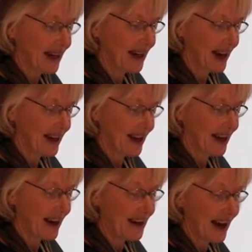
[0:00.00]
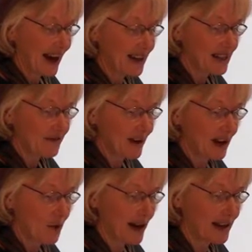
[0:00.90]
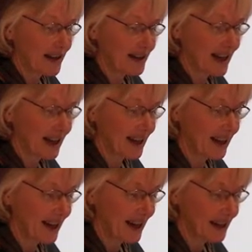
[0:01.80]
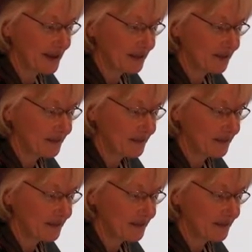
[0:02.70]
and asked if I wanted to take it on.